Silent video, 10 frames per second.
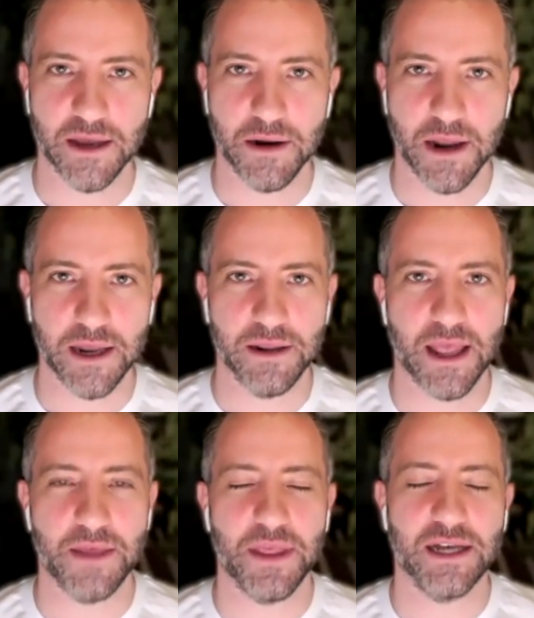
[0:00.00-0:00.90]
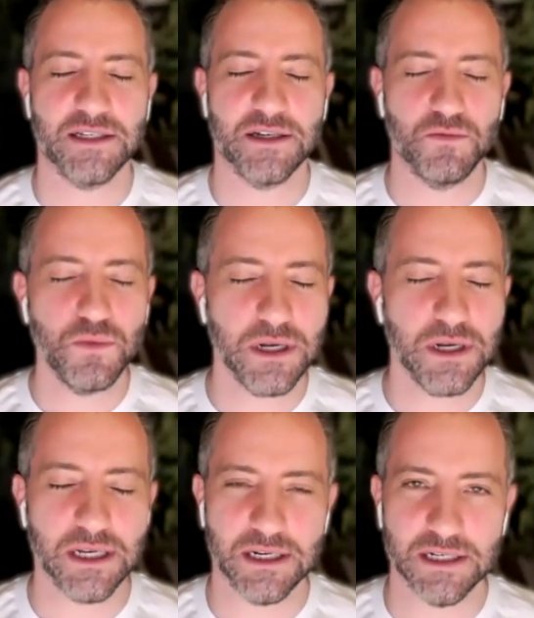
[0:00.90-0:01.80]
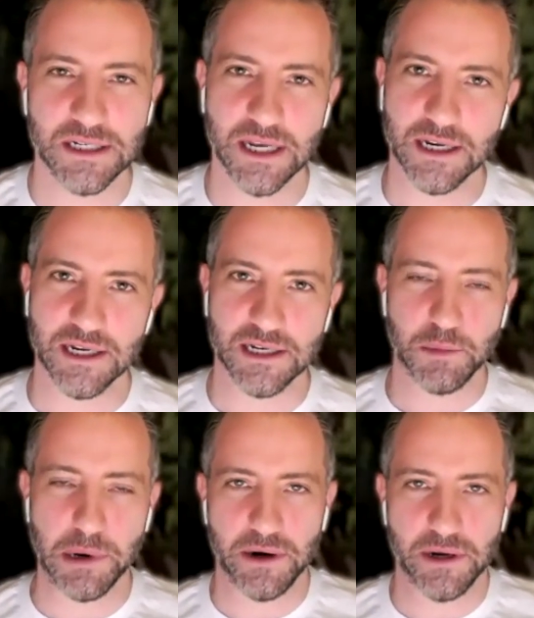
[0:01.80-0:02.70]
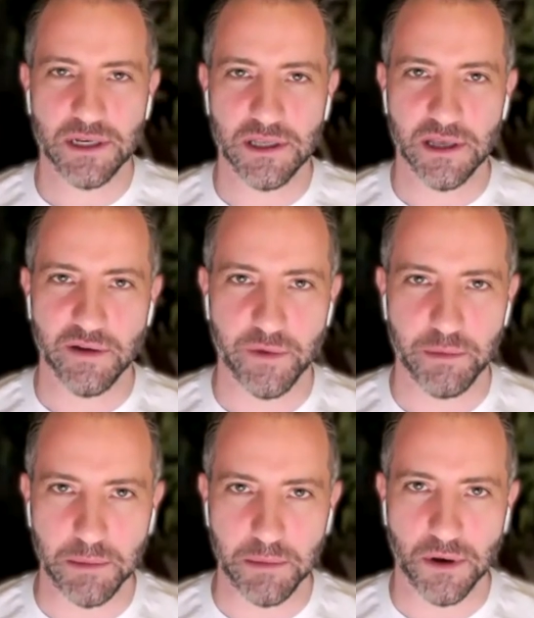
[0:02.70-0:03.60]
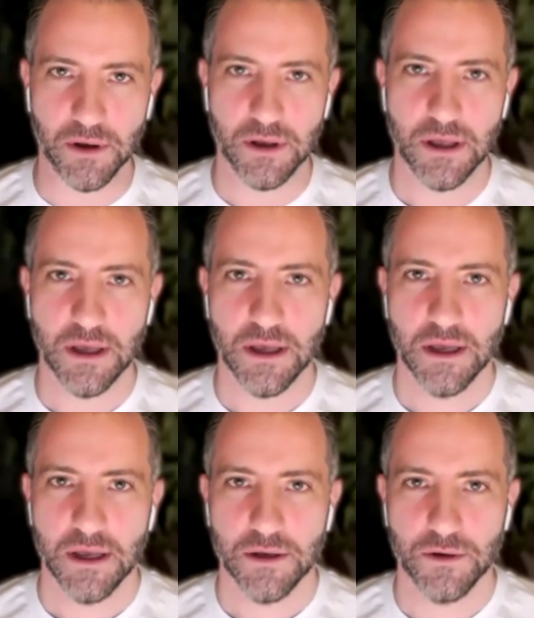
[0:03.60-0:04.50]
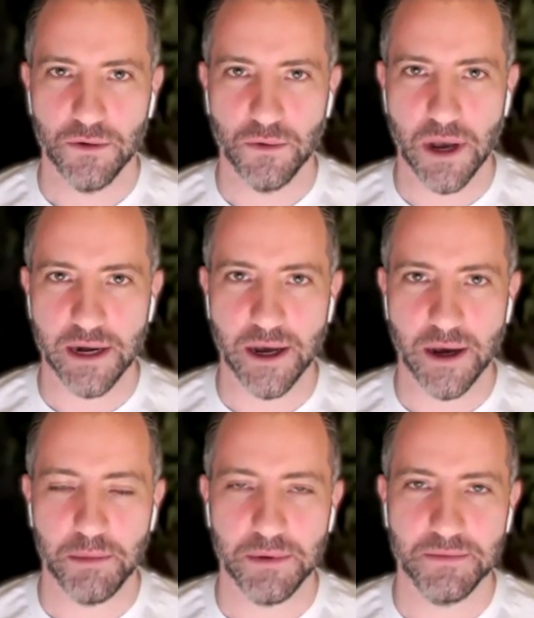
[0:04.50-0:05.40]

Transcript: And and and that's a really distinct experience, I think, for people who end up,